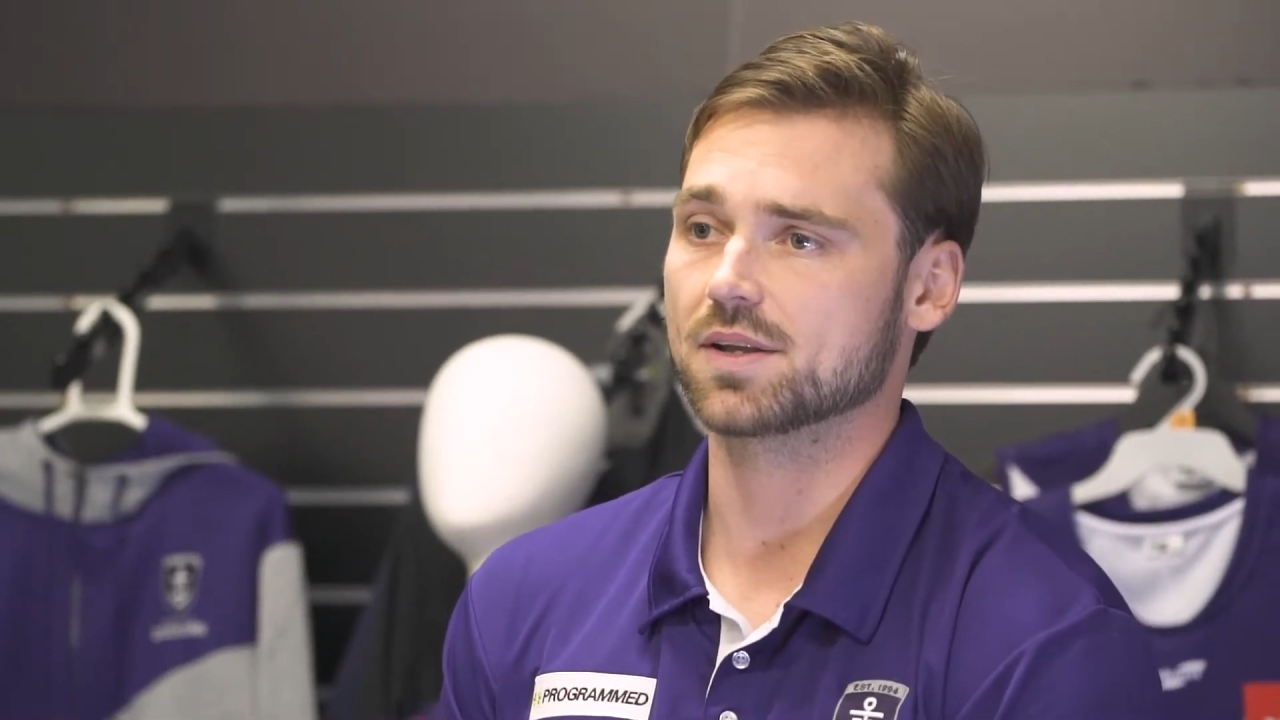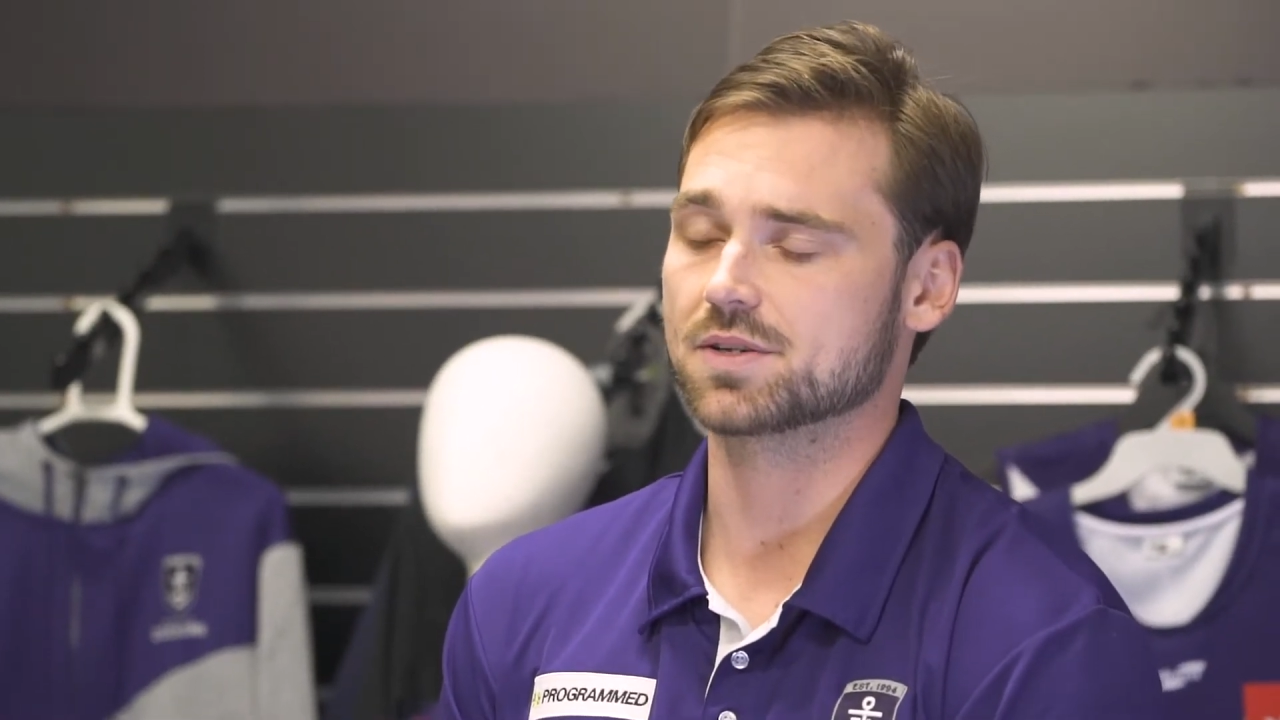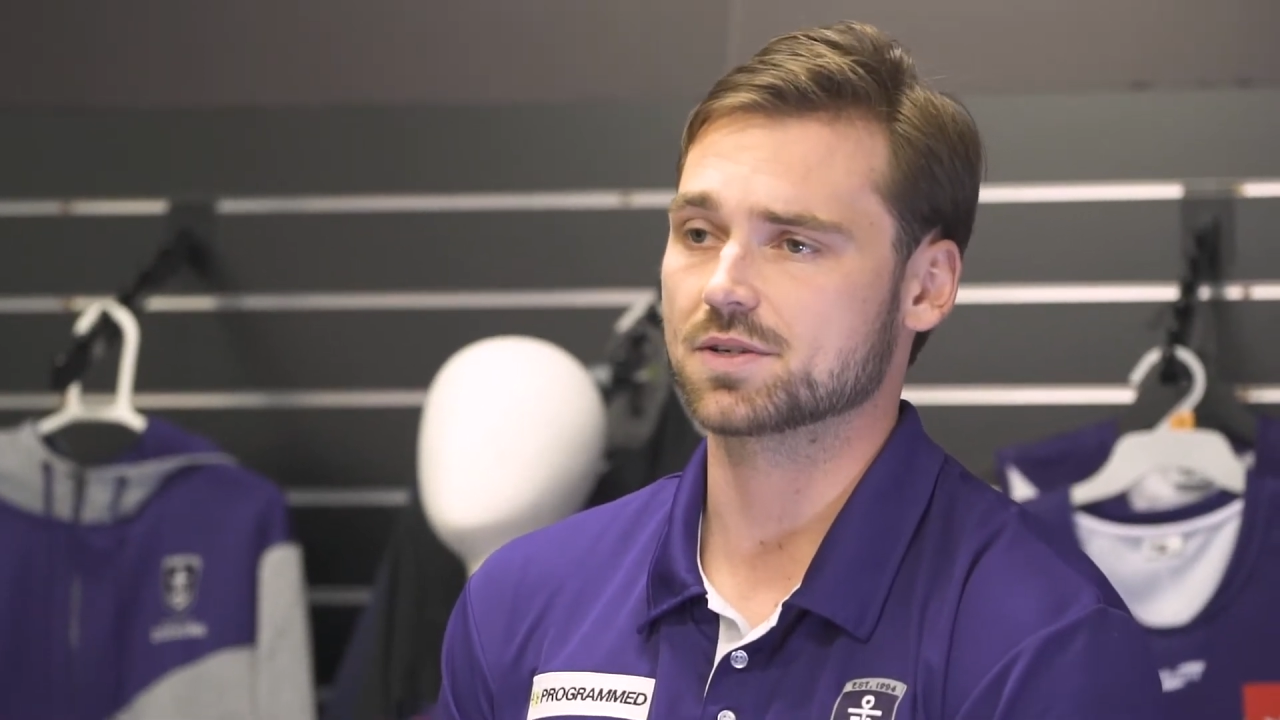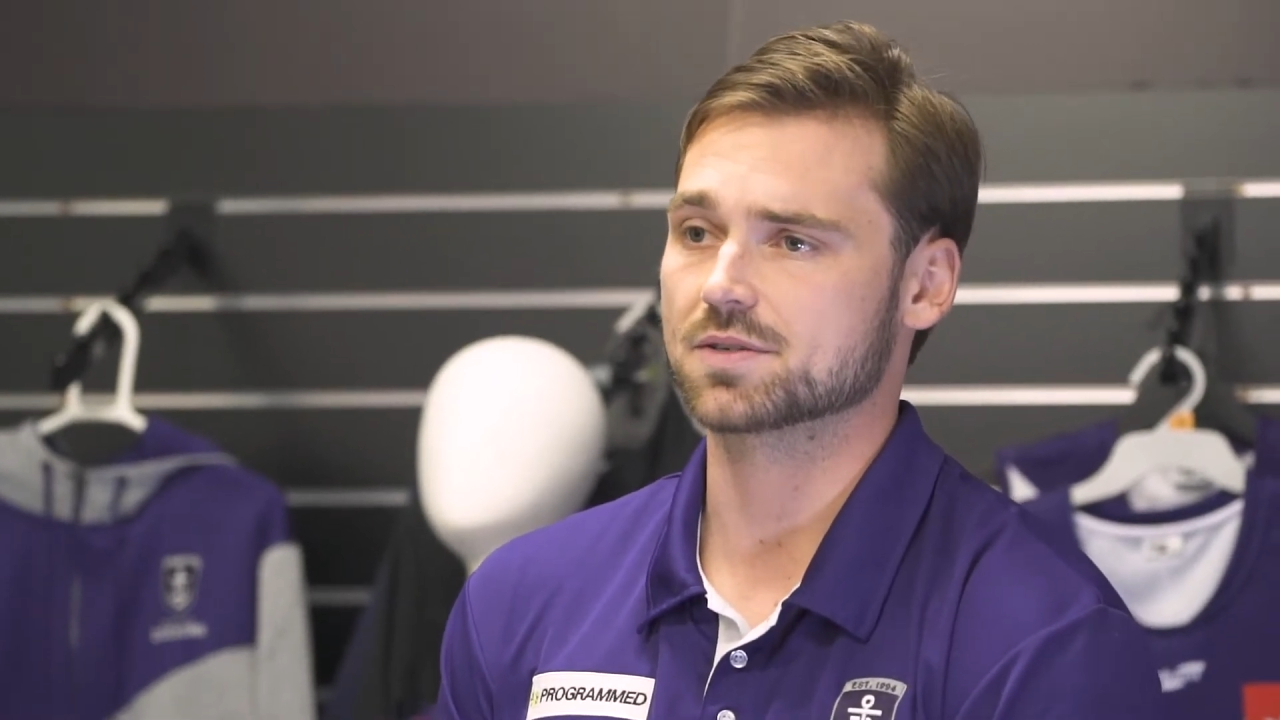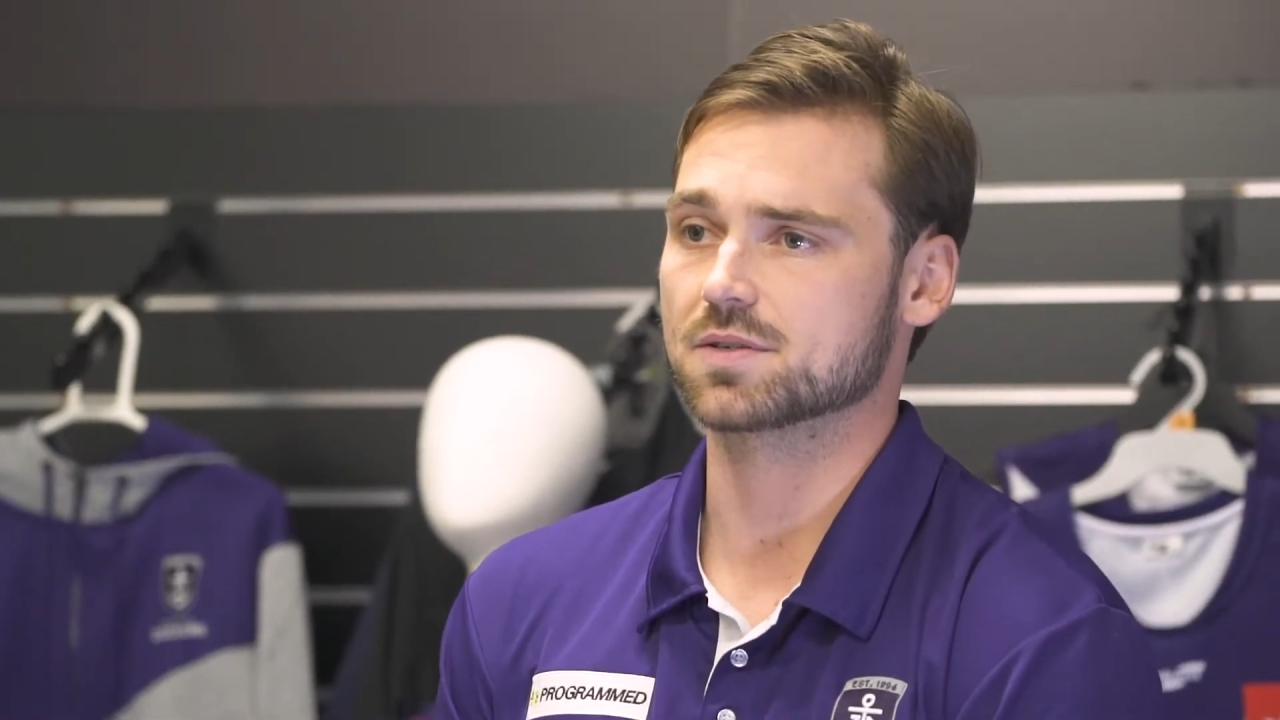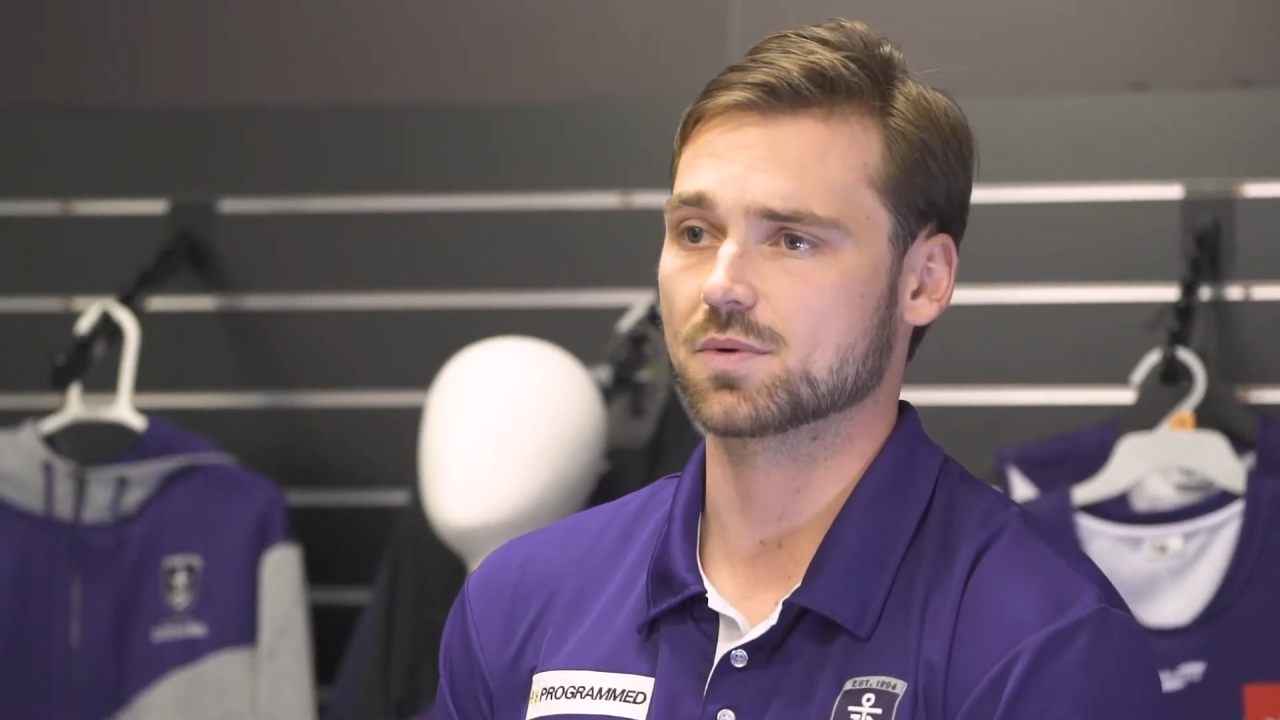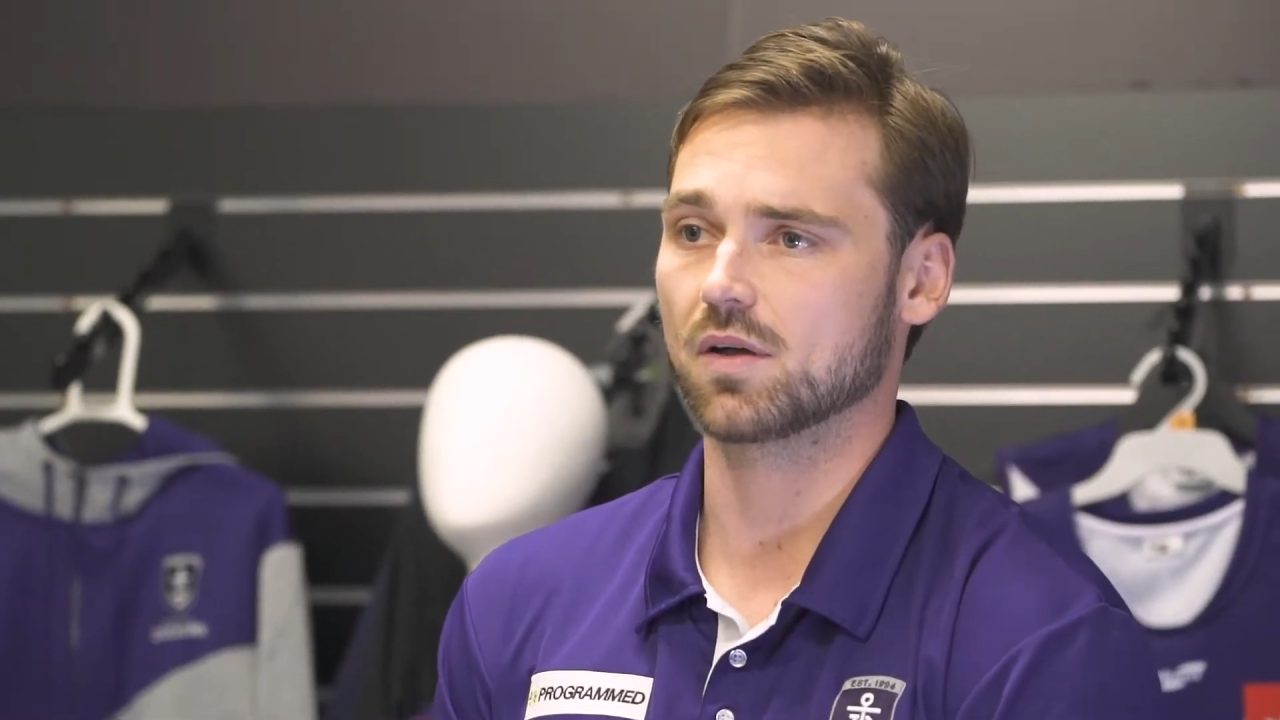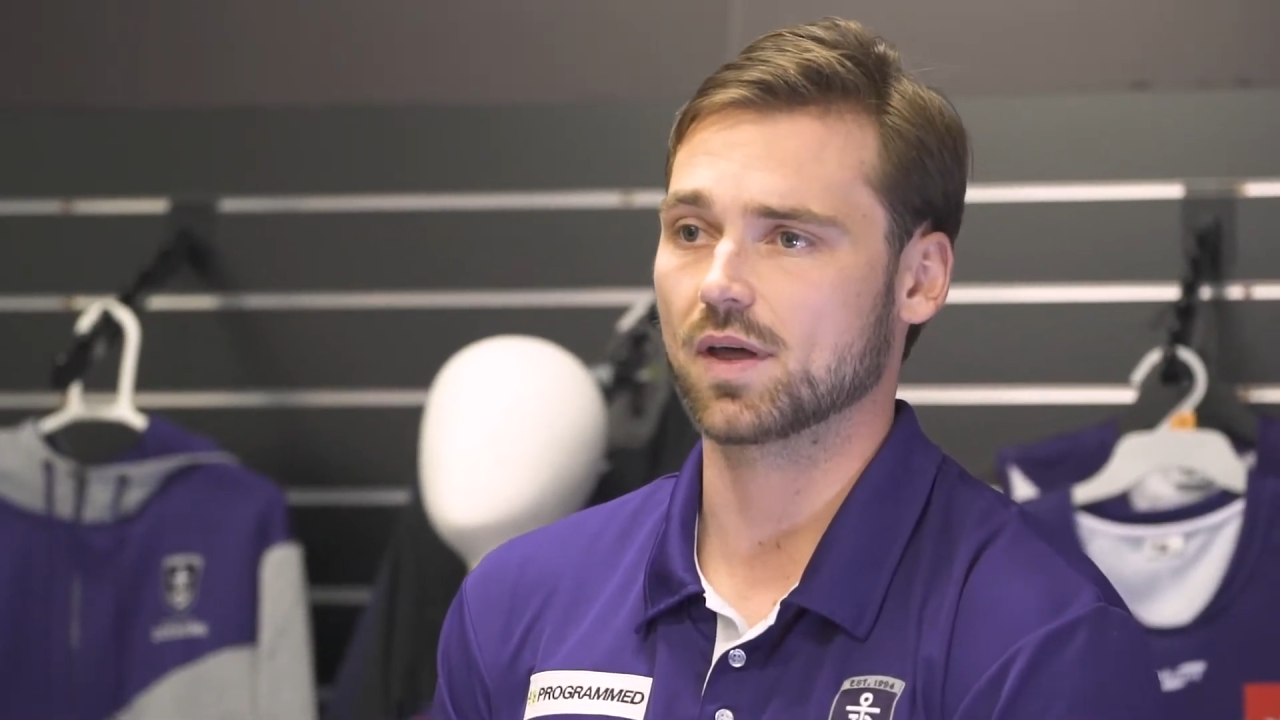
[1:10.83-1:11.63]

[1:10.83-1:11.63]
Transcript: Indigenous as well.